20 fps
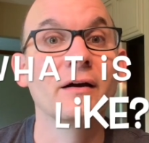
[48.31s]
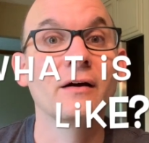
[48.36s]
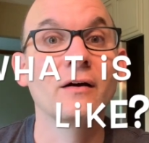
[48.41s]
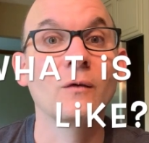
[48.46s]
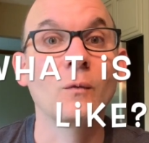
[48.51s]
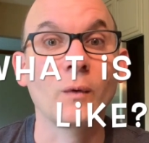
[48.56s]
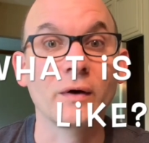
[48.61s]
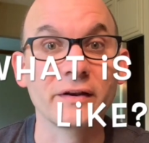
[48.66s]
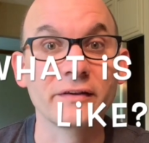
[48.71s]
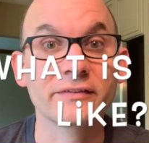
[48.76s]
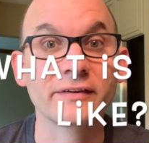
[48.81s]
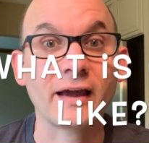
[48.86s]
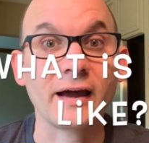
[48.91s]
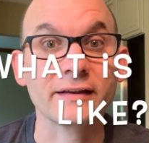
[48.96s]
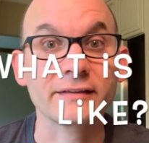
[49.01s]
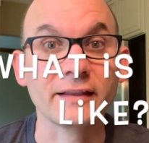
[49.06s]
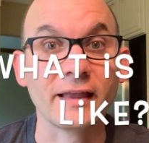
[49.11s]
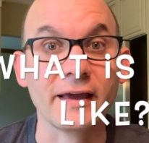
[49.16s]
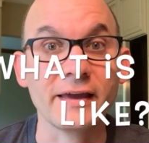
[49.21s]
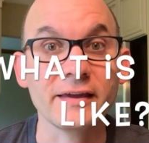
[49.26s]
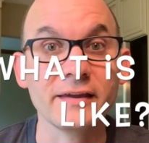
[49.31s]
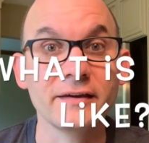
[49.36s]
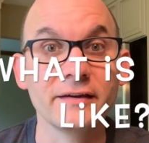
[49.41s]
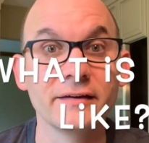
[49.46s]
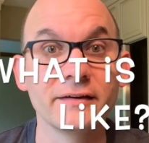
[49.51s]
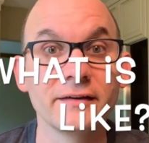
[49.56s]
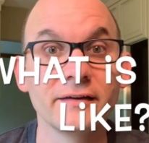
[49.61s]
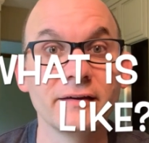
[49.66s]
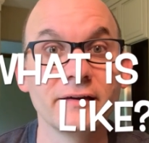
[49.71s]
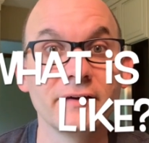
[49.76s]
What is God like?
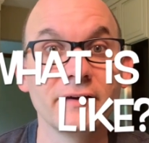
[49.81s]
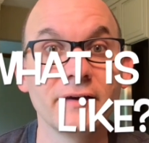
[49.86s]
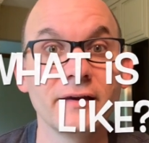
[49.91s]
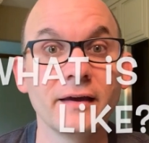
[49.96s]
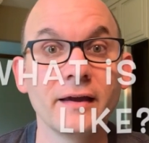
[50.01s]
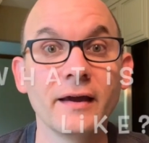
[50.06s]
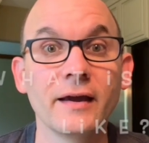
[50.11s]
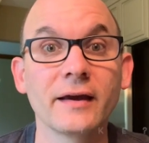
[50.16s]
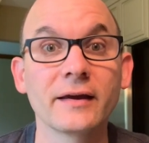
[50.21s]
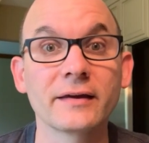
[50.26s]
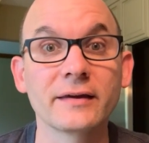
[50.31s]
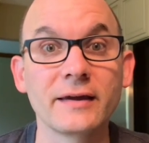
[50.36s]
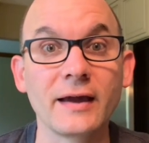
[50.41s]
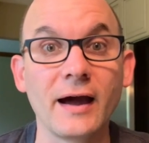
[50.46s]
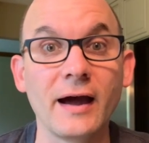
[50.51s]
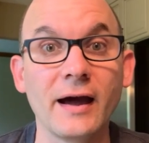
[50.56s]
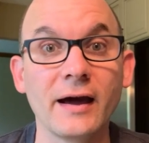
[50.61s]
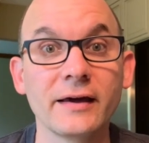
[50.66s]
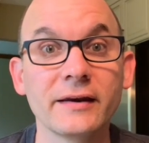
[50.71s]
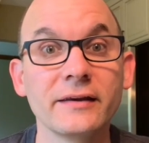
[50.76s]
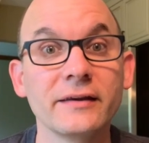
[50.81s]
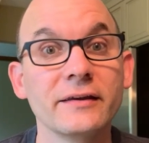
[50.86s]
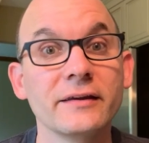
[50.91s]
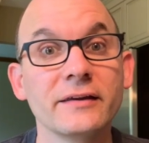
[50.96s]
God